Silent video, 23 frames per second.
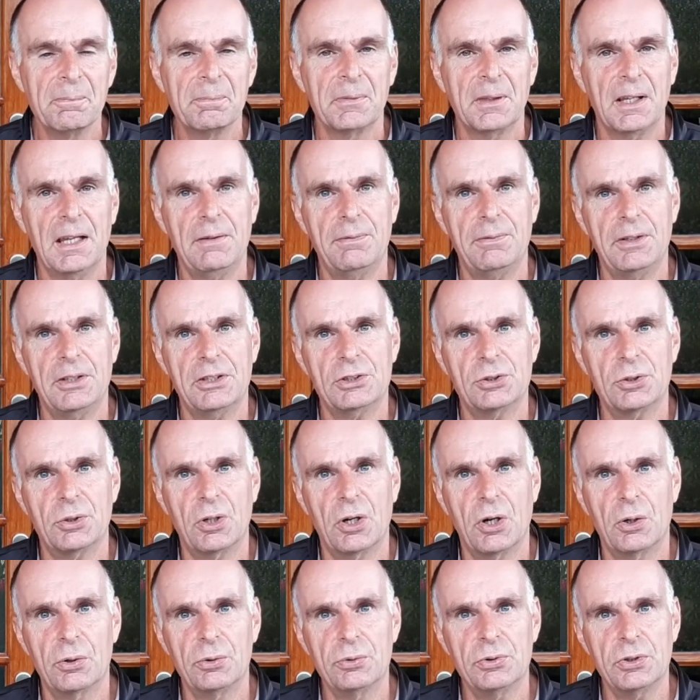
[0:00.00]
if it's
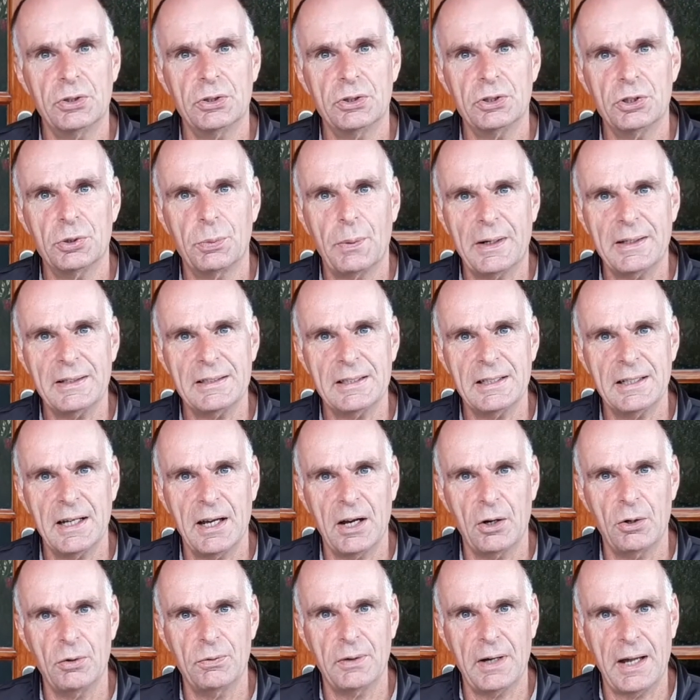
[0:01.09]

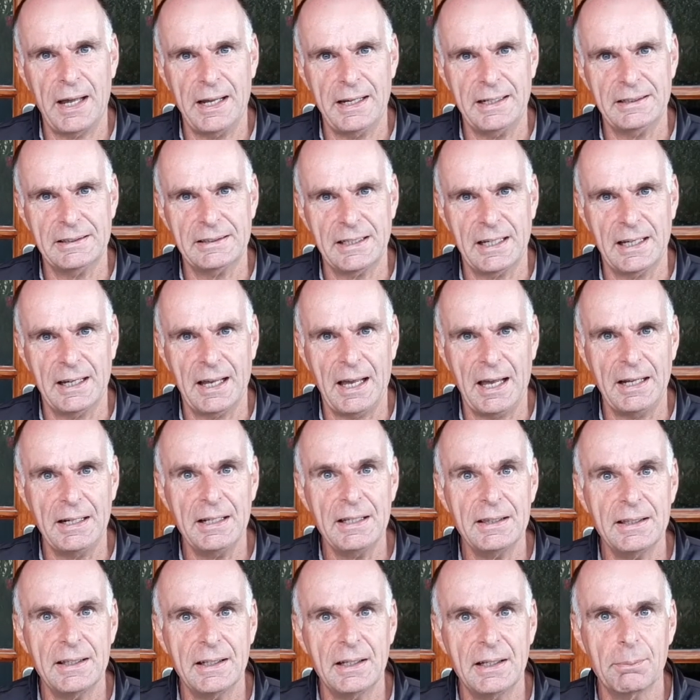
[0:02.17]
120/80.
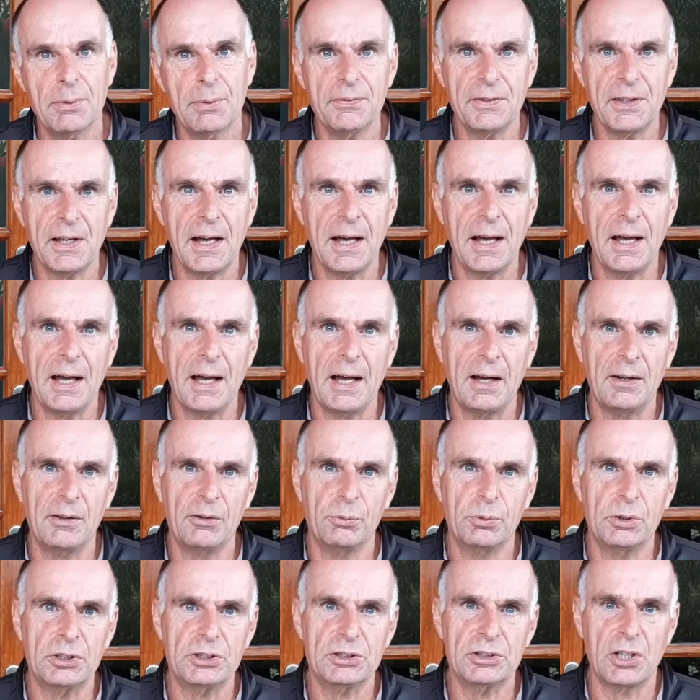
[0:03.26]
Anything above that,
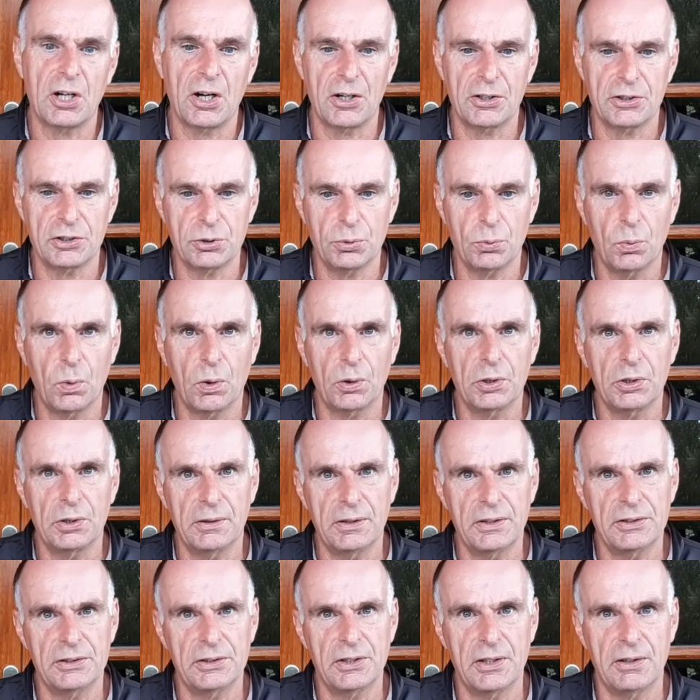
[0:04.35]
and we start to wander
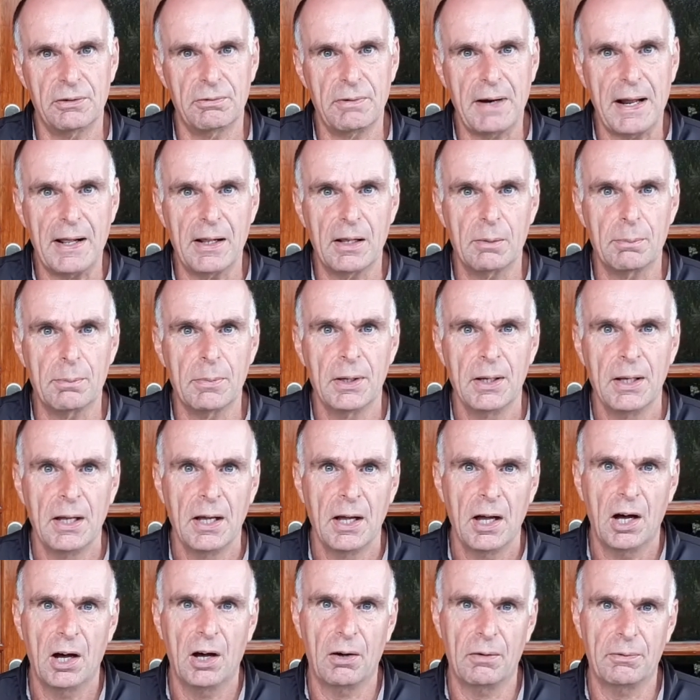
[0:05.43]
into the realm
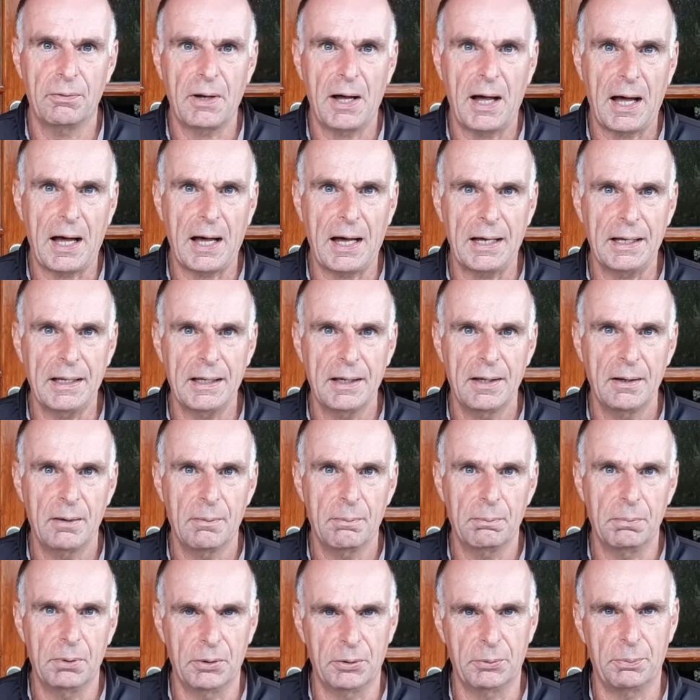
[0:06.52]
of high
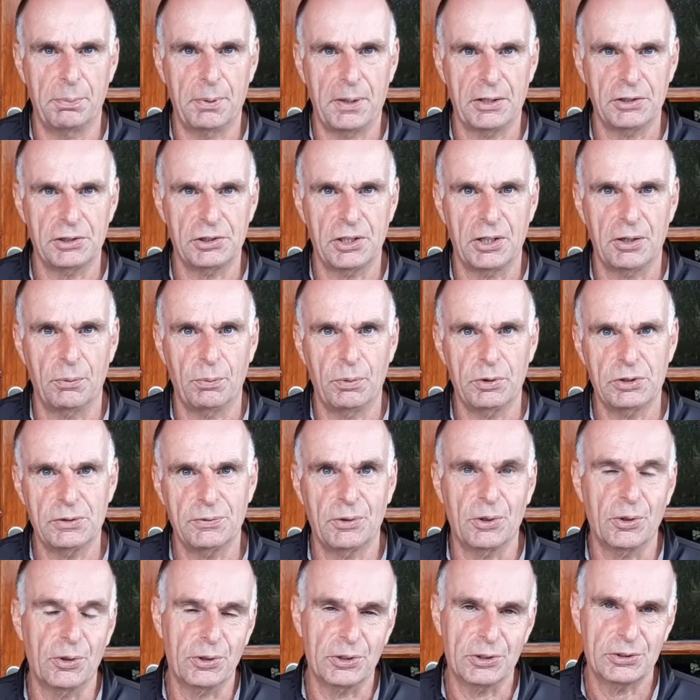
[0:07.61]
blood pressure, which of
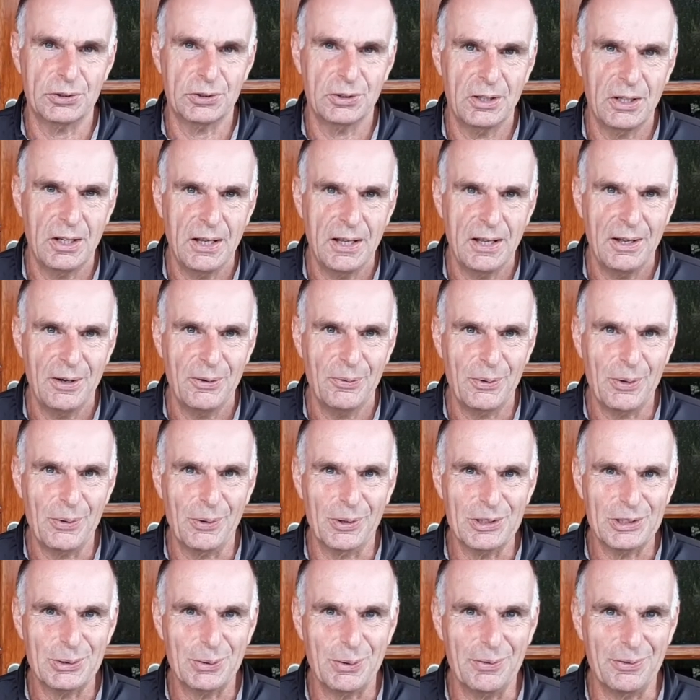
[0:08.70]
course we
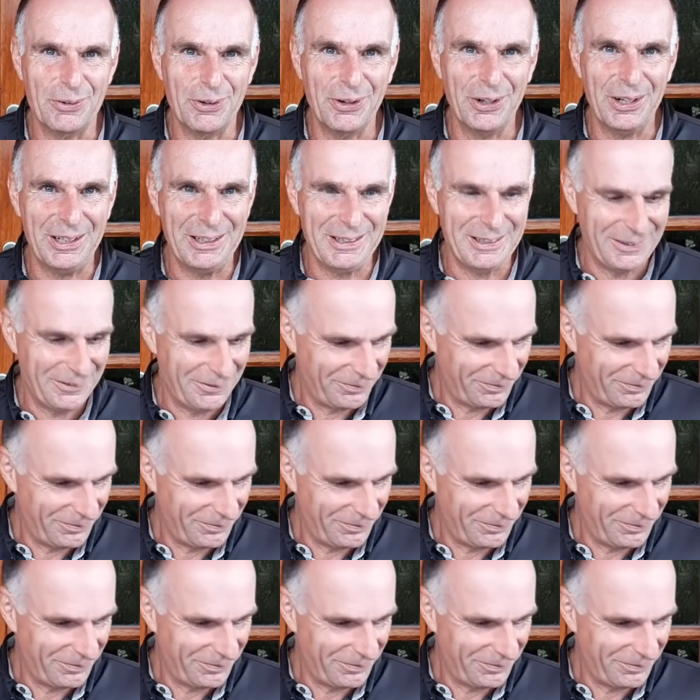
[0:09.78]
want to avoid.